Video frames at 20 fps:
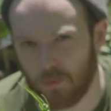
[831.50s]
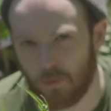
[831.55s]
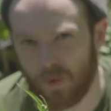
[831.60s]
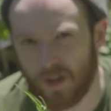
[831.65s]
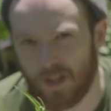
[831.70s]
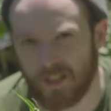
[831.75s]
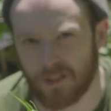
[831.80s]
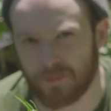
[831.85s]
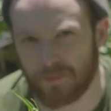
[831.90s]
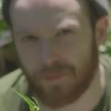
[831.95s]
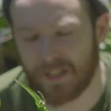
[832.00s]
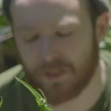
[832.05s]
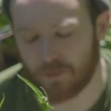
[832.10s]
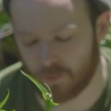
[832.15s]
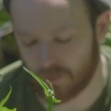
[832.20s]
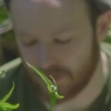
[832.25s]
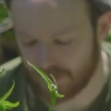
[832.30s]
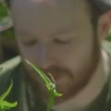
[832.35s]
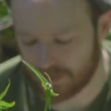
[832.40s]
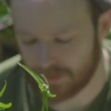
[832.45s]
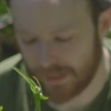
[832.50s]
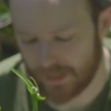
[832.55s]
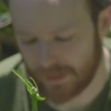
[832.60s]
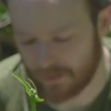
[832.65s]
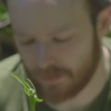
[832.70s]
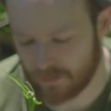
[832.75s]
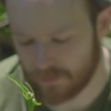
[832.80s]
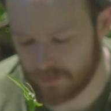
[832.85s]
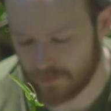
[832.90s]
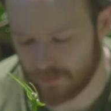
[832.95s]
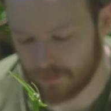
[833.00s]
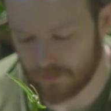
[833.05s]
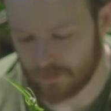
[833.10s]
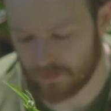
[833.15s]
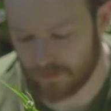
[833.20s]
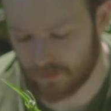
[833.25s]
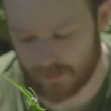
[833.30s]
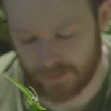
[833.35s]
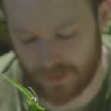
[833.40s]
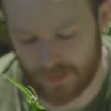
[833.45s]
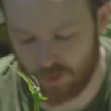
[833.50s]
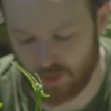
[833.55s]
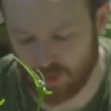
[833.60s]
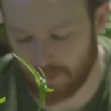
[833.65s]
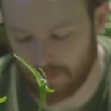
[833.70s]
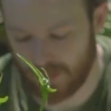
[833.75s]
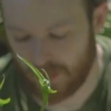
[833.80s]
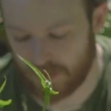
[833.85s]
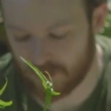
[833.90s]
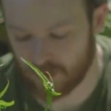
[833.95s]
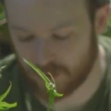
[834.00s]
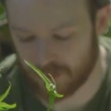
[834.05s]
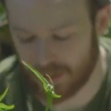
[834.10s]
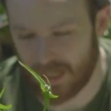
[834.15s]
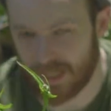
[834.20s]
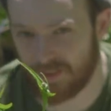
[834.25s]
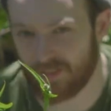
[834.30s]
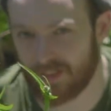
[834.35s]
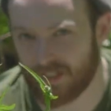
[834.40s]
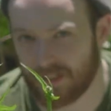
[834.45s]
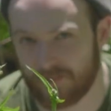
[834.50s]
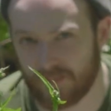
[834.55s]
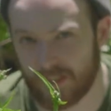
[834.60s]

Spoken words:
A wise man once said, can you imagine having a